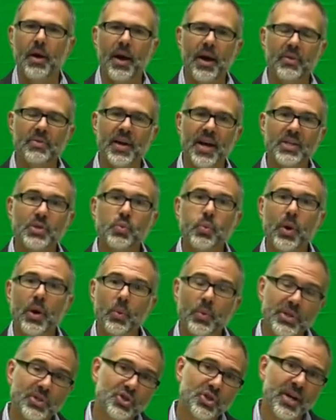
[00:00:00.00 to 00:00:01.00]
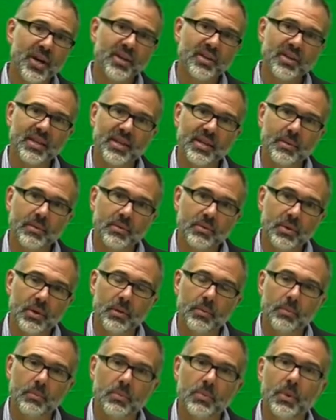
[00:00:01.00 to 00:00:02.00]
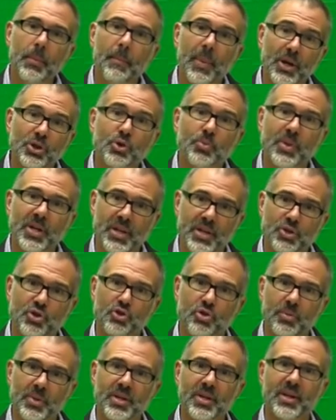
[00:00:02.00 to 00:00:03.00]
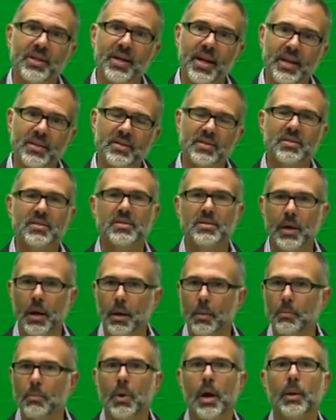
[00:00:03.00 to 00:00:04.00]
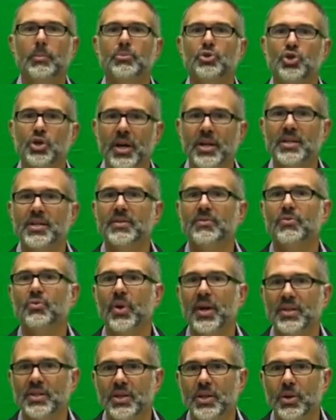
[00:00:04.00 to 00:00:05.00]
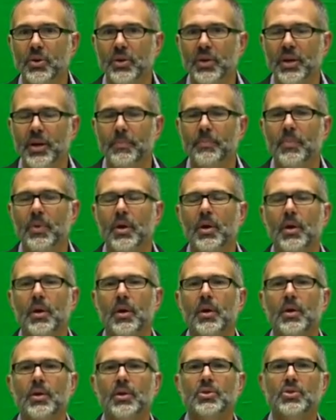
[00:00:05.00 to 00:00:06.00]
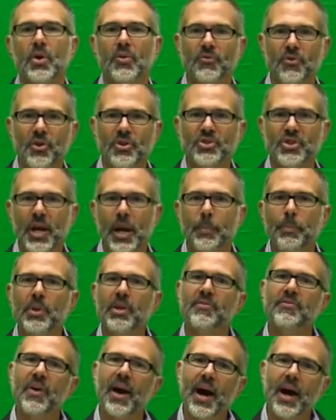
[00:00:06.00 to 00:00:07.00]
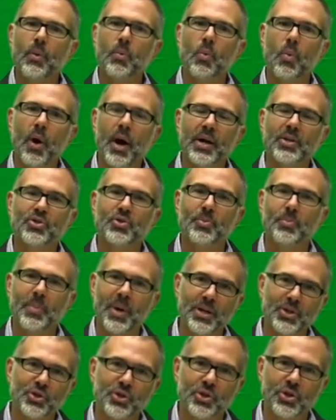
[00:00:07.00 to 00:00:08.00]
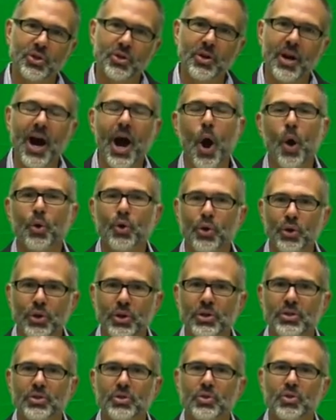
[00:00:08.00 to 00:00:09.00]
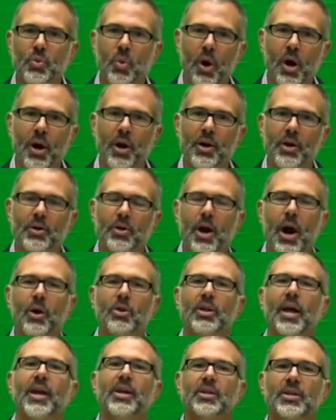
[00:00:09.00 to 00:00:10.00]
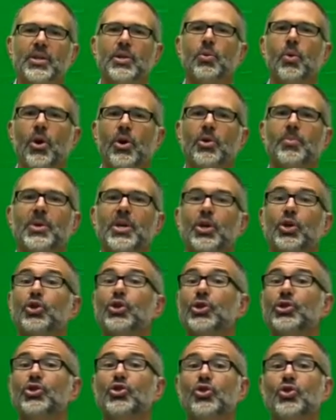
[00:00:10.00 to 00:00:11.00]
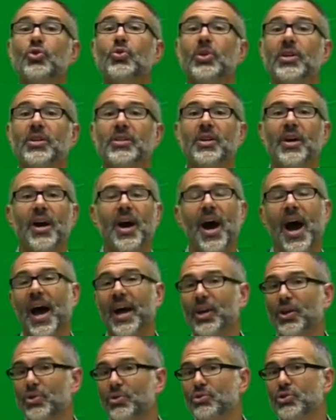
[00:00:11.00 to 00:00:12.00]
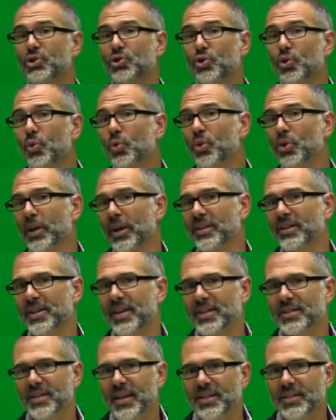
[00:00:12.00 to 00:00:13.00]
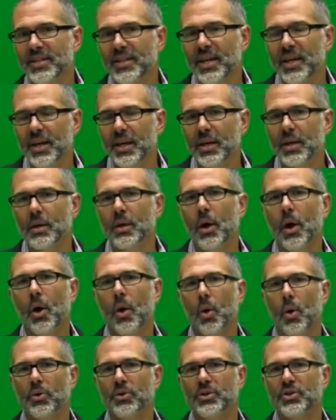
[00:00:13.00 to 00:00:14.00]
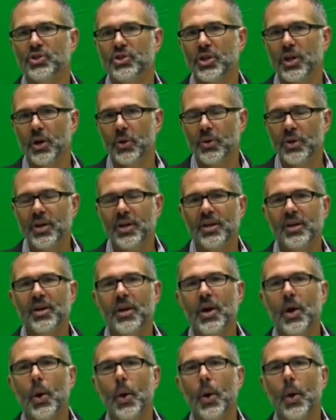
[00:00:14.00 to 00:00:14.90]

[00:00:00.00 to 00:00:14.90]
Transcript: And that's where we check the measurement instrument against some objective criteria. So for example, if I want to measure how good you are, how likely you are to be a good student, I can use a tool like the SAT or the GRE.